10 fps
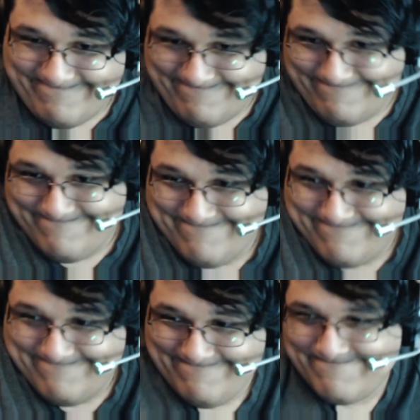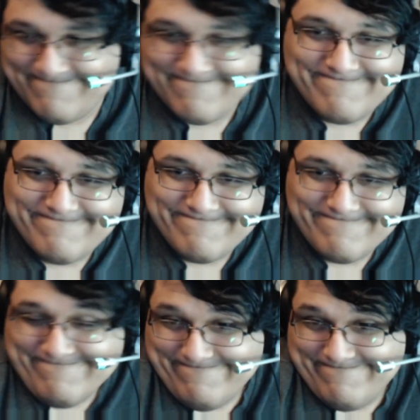Mm,
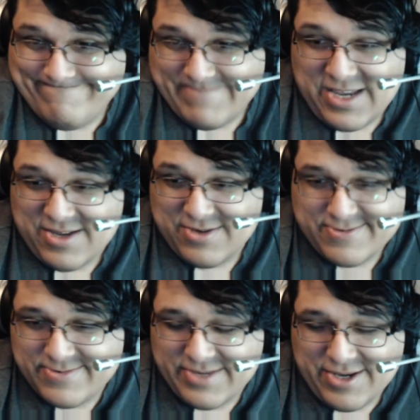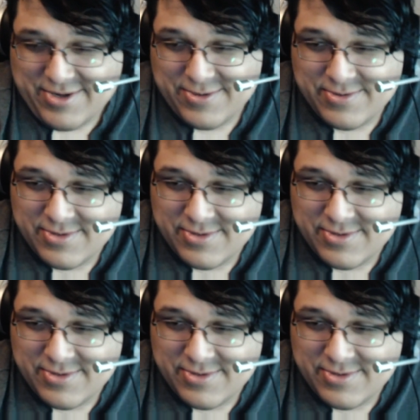no, I don't know.